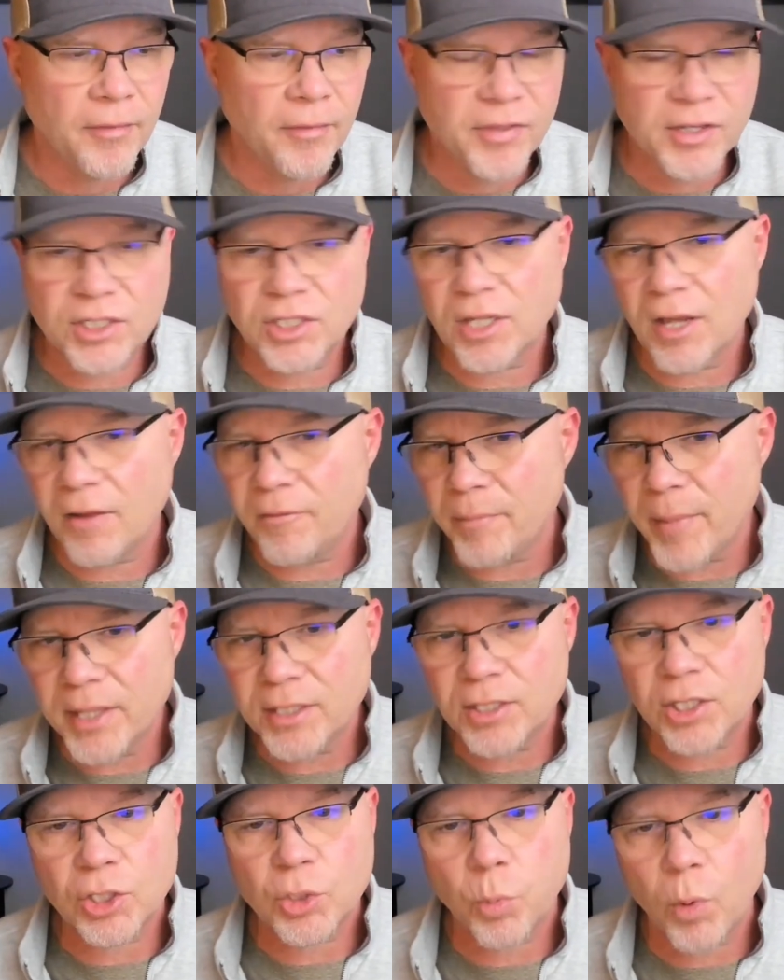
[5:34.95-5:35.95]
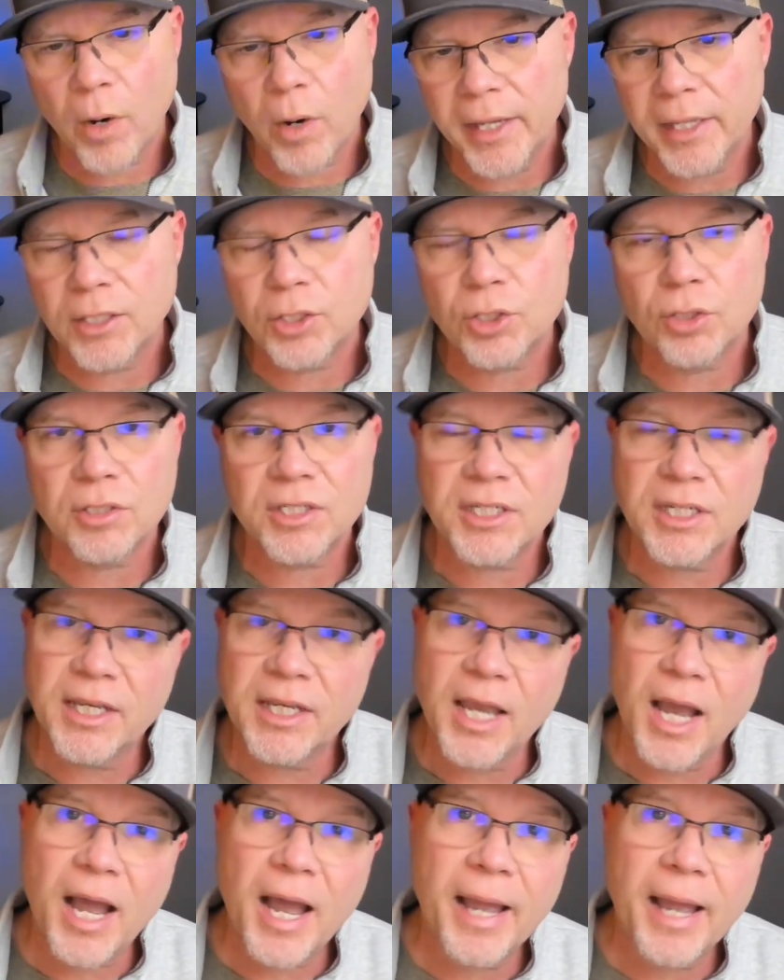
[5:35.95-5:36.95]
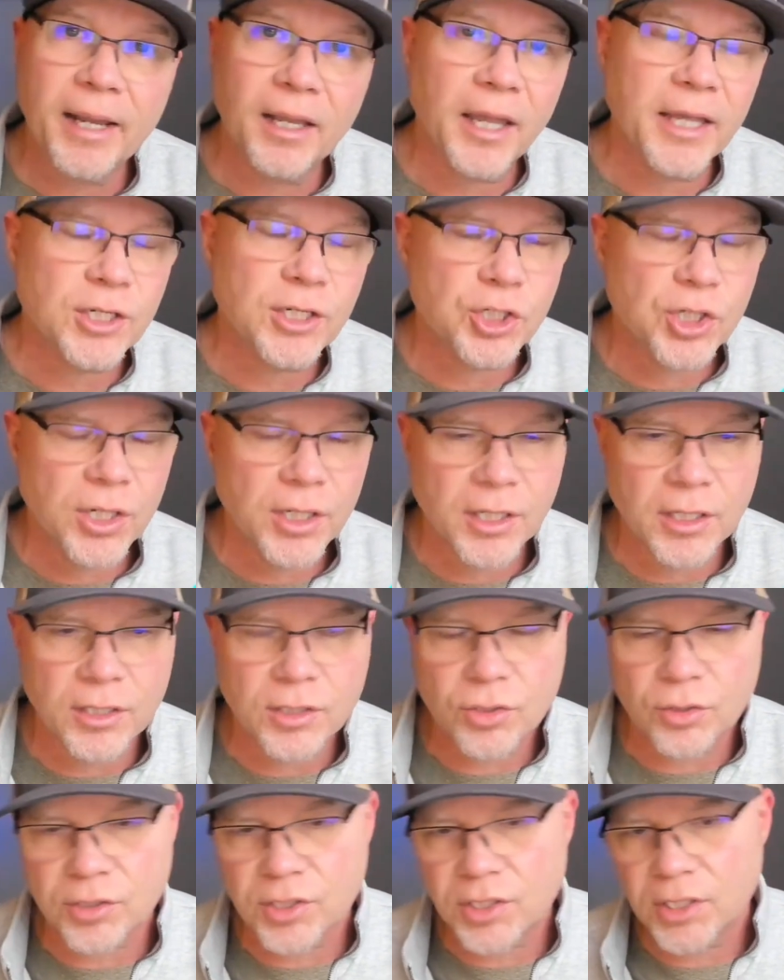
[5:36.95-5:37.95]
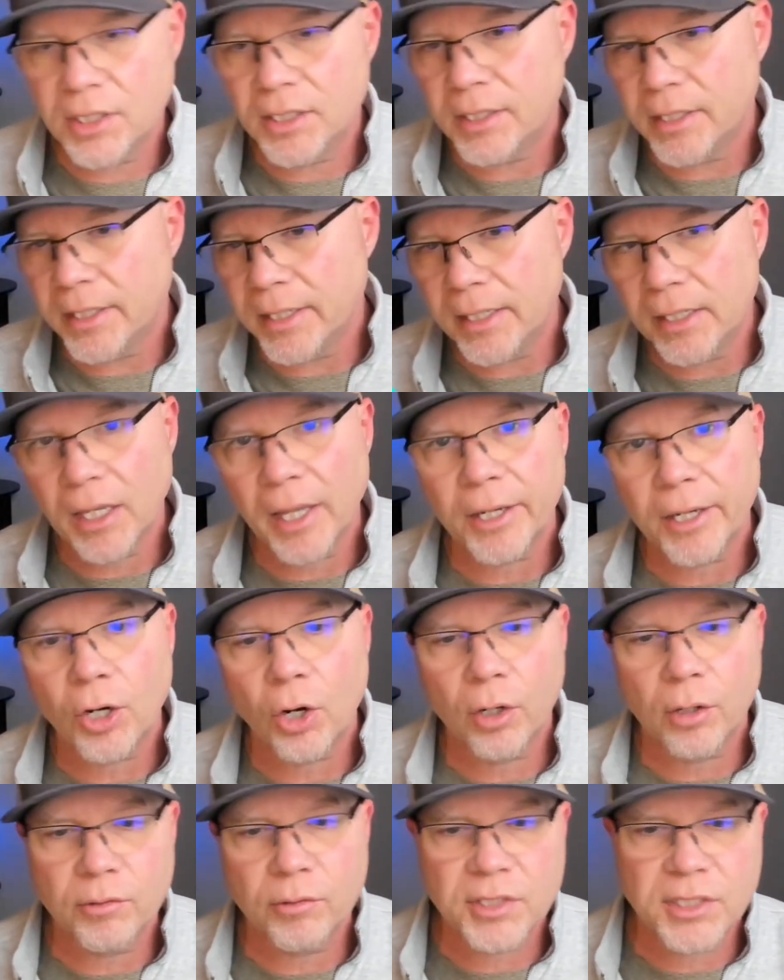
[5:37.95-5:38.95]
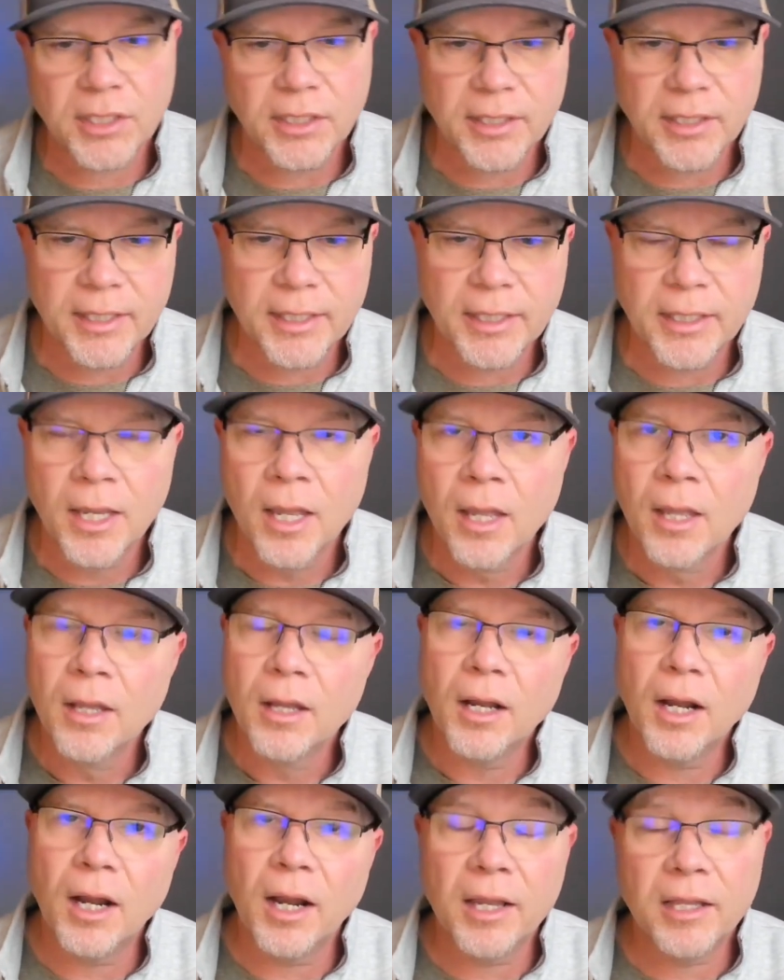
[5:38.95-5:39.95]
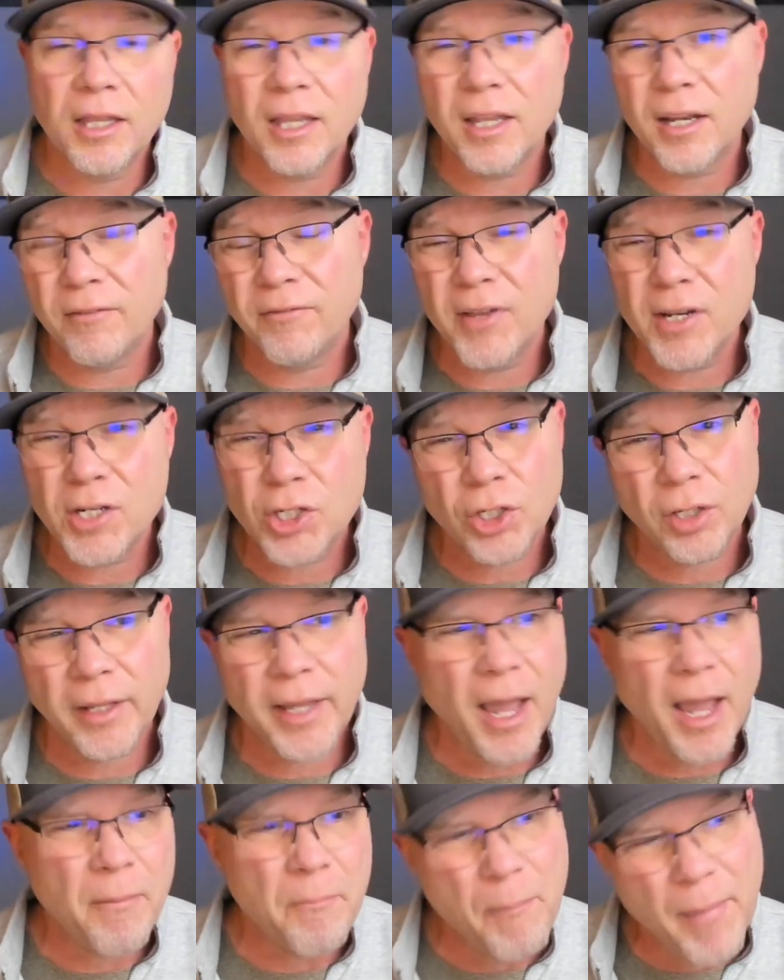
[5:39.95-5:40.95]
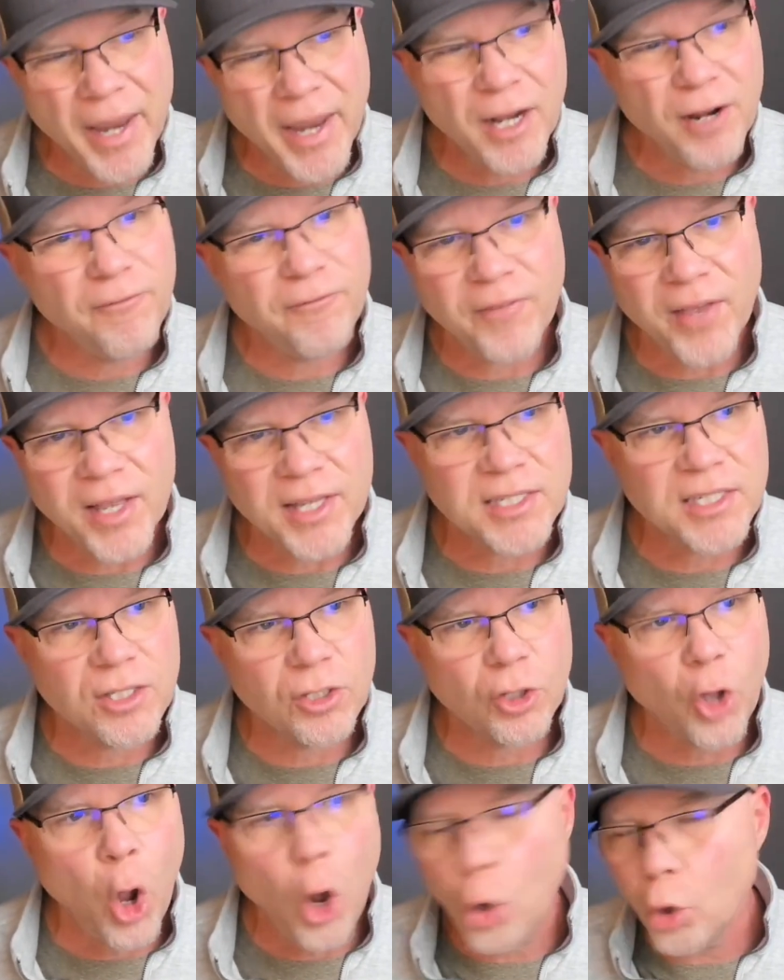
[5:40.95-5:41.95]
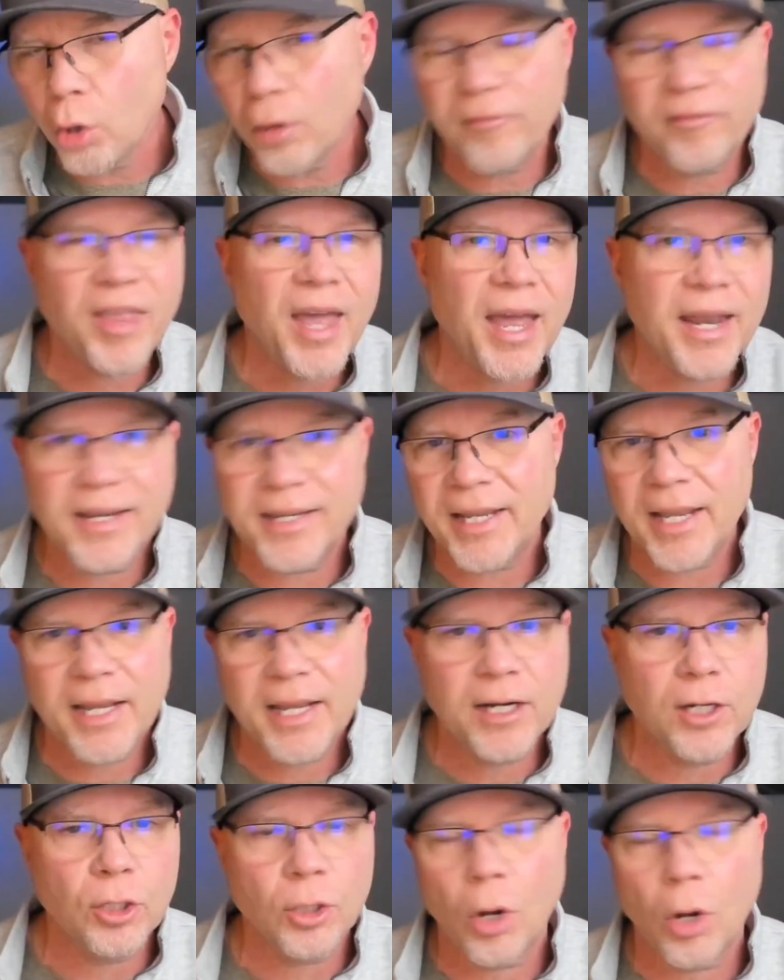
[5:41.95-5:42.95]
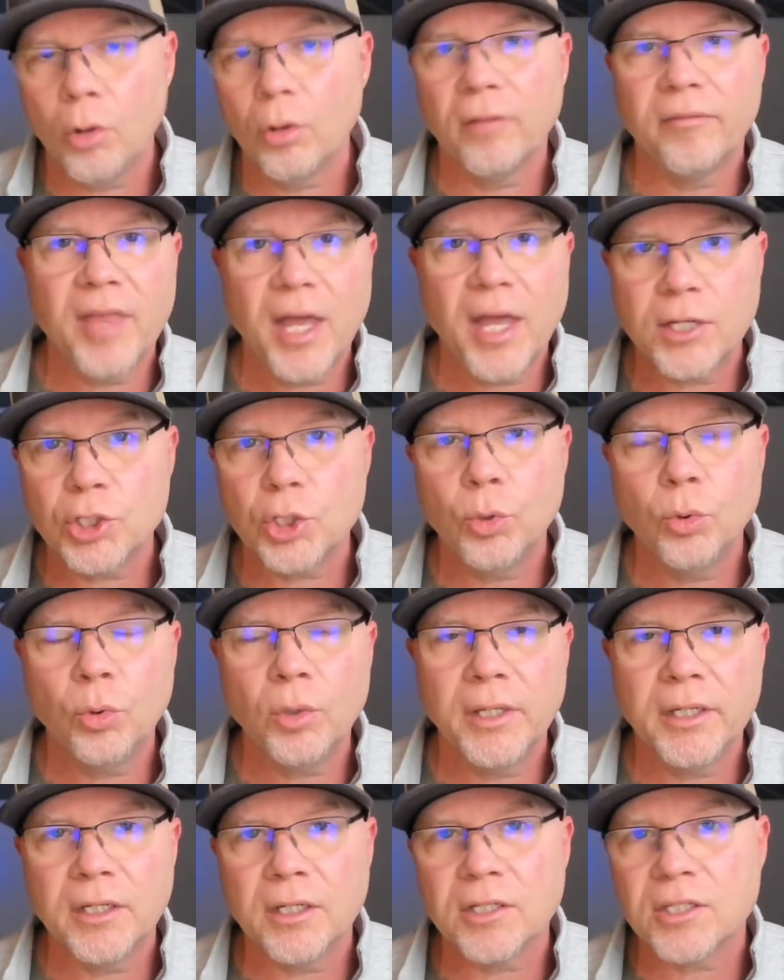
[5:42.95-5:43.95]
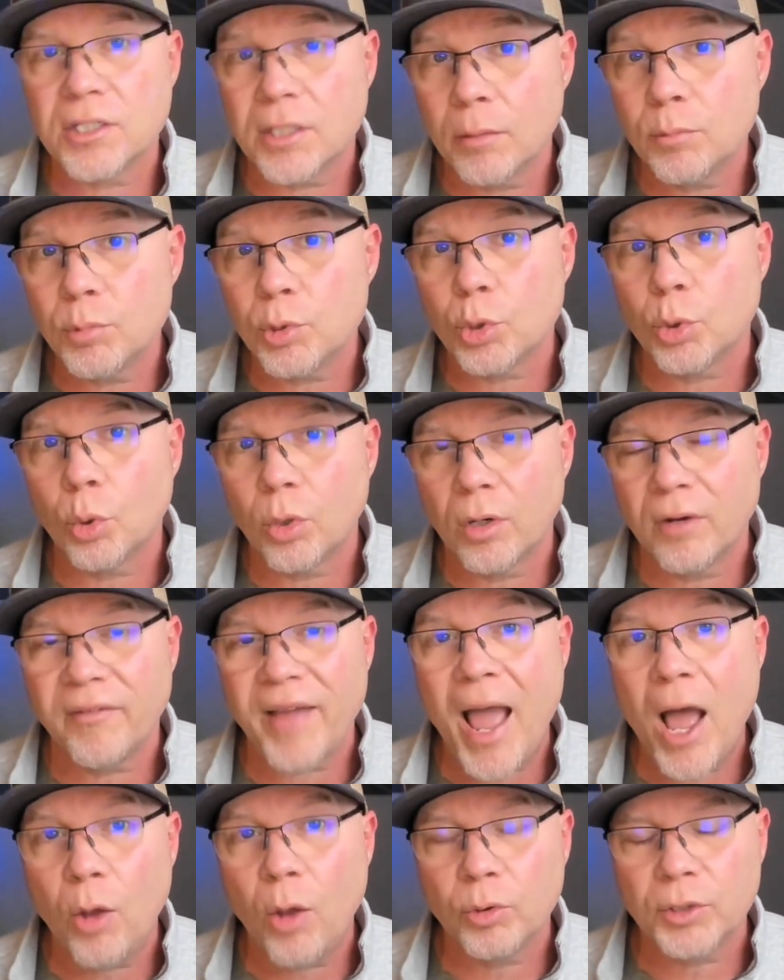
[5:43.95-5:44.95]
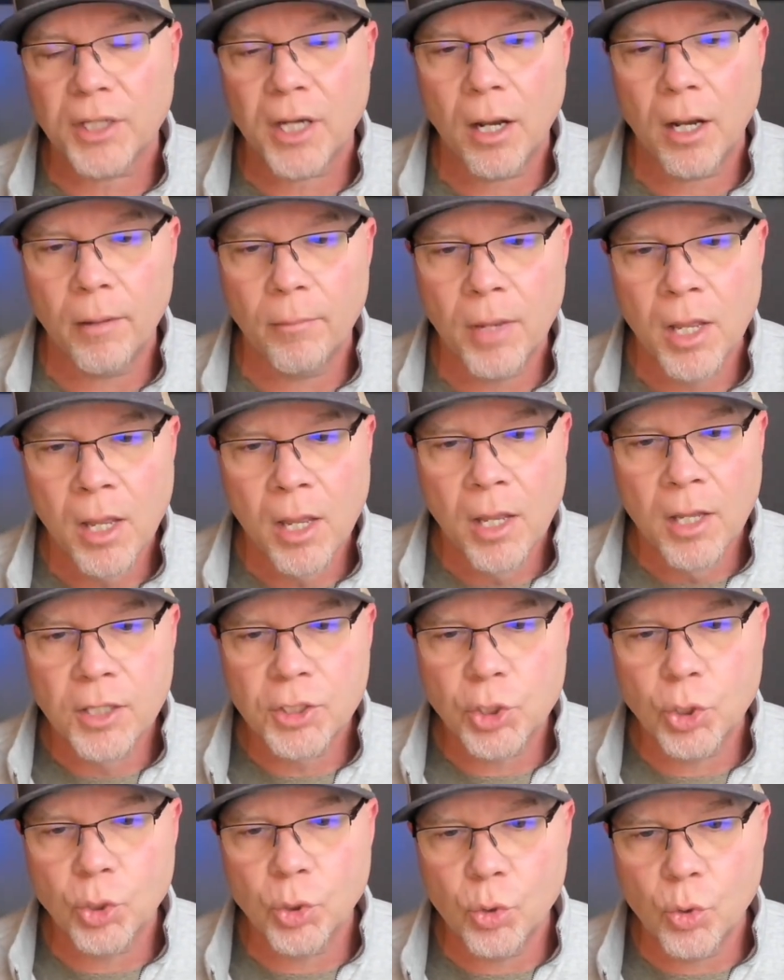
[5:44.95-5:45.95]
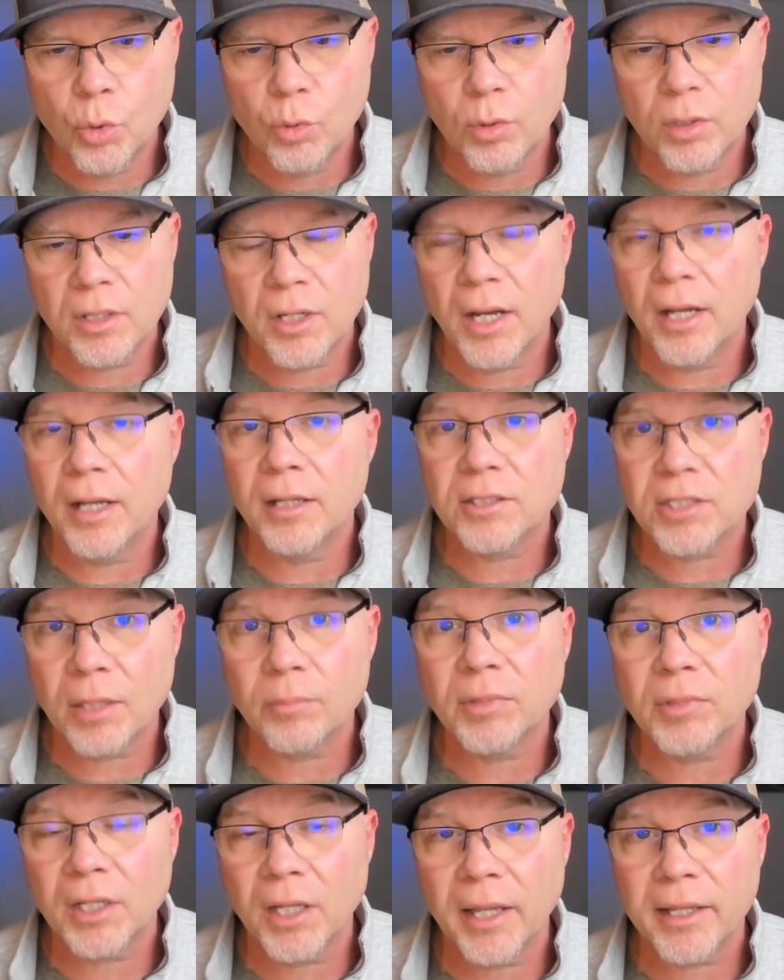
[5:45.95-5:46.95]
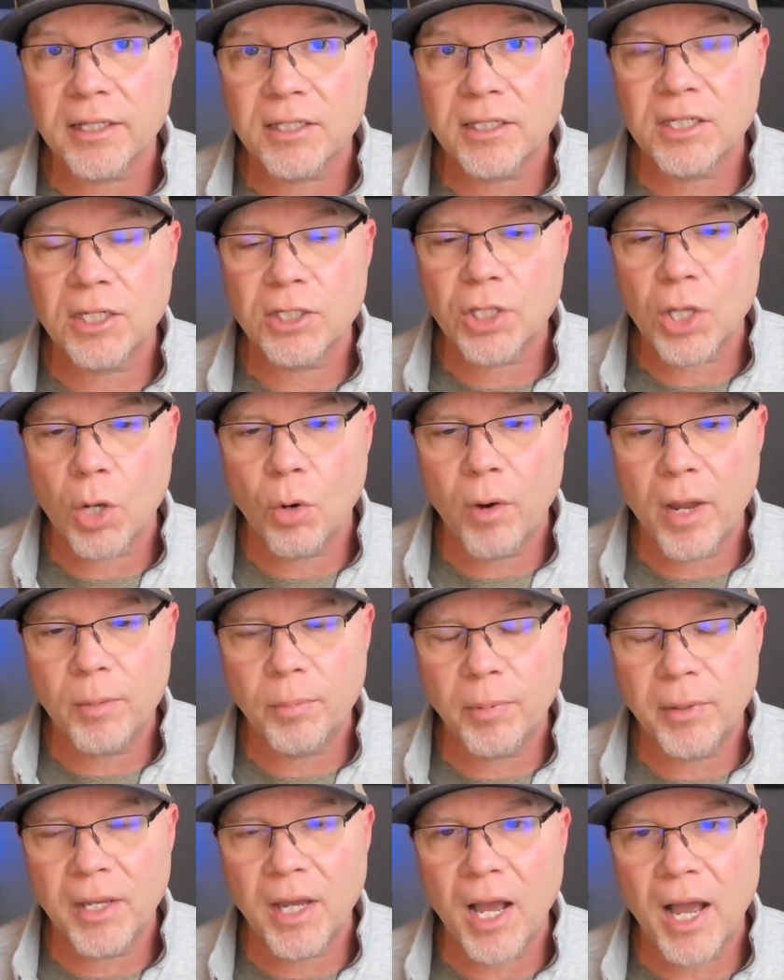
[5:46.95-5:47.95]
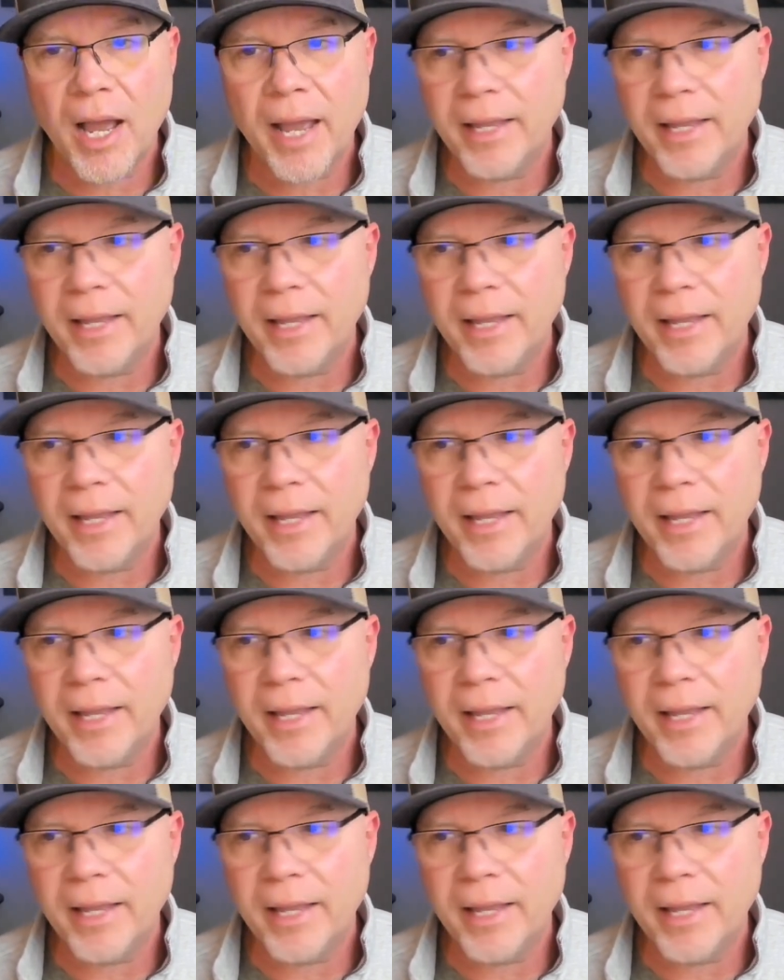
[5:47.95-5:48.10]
This stuff makes its way into CI like Jenkins or CD like Argo CD. And then eventually I manifest all of that data and all of that tooling to some sort of outcome to something like a Cisco API.